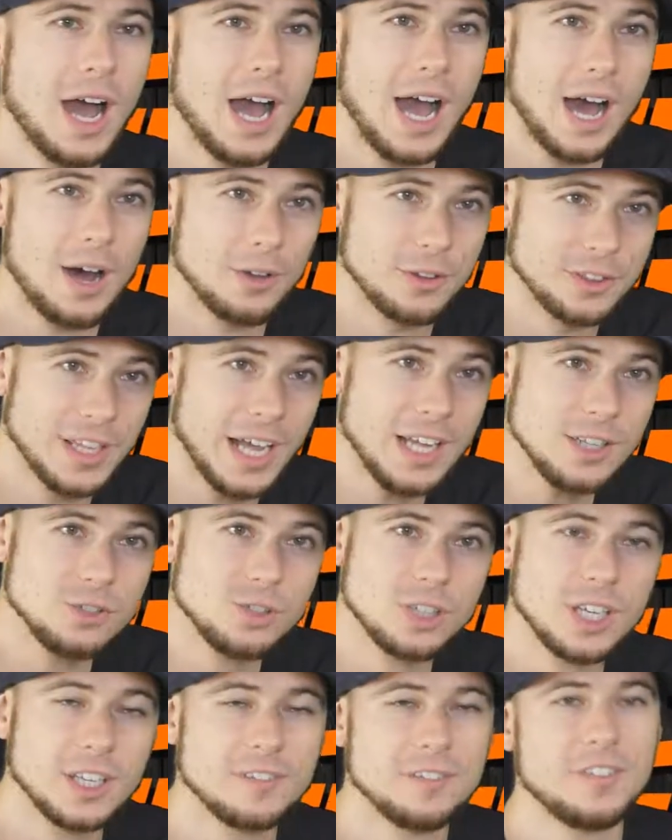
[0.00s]
how not
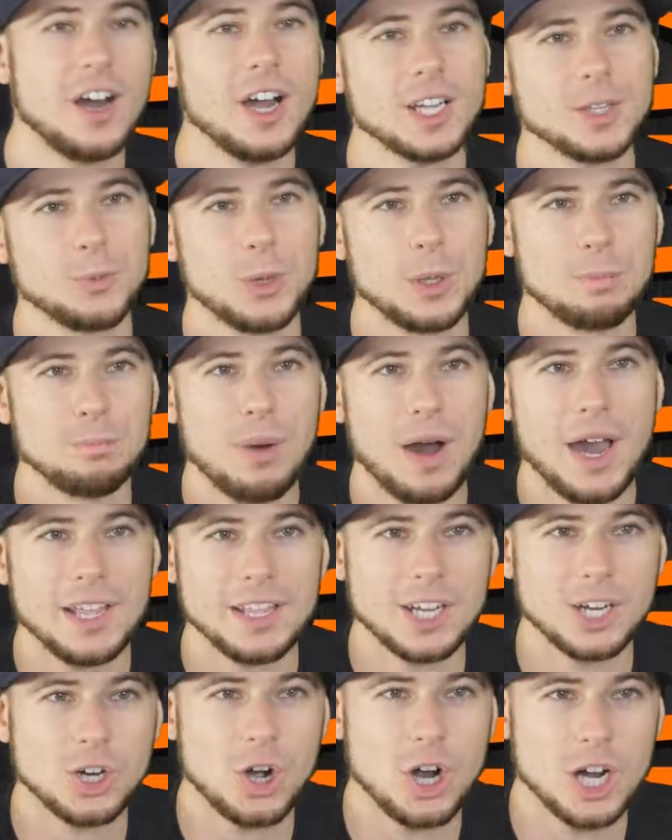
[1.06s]
to get fucked when
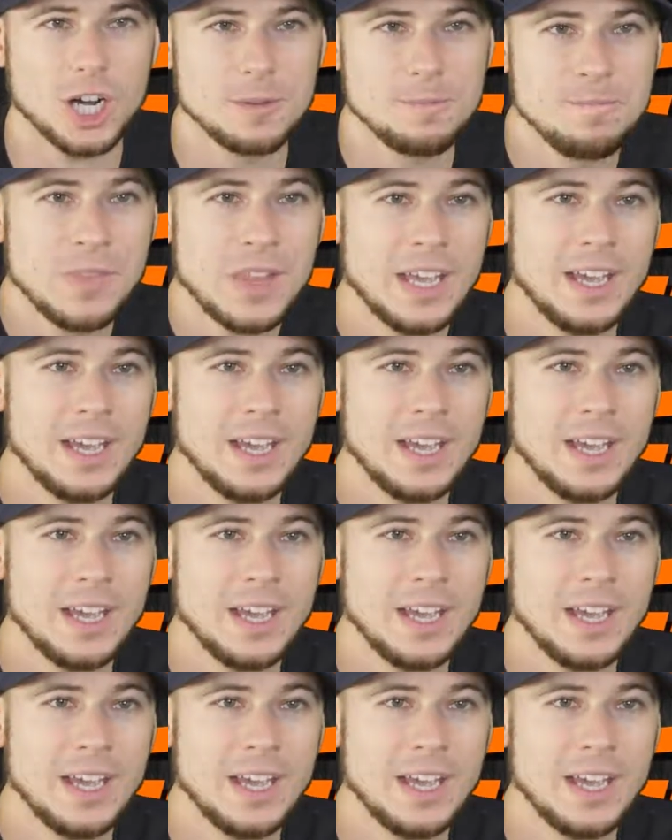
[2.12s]
buying a car.